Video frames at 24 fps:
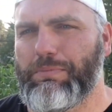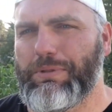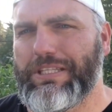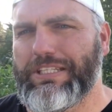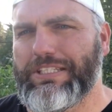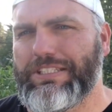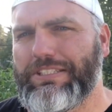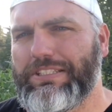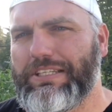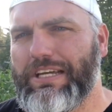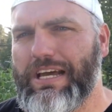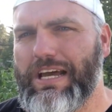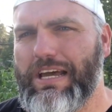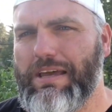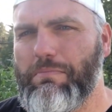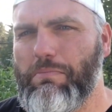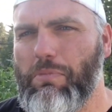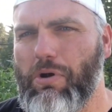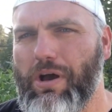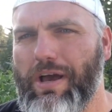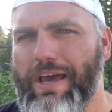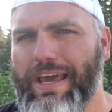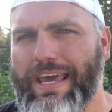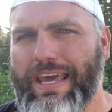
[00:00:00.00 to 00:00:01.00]
but this
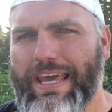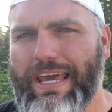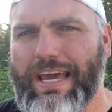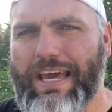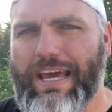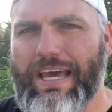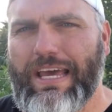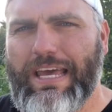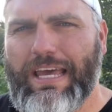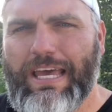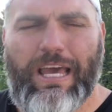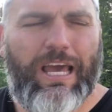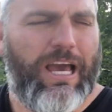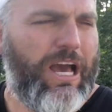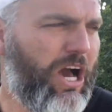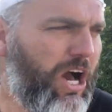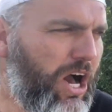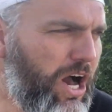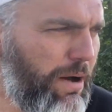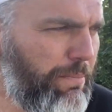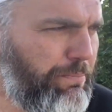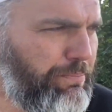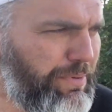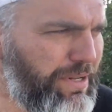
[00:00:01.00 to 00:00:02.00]
time I
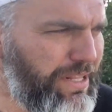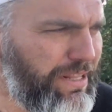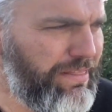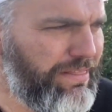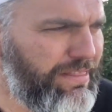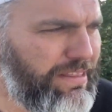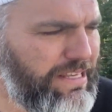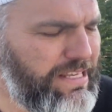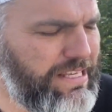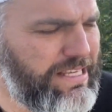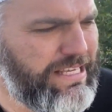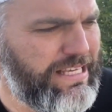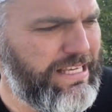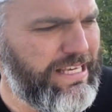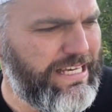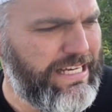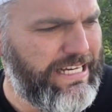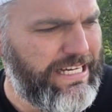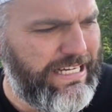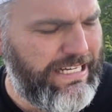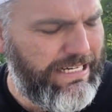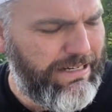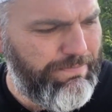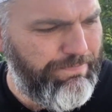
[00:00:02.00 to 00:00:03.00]
upped
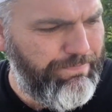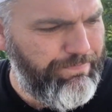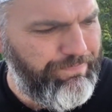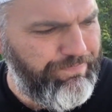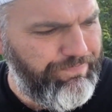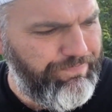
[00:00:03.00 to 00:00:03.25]
the,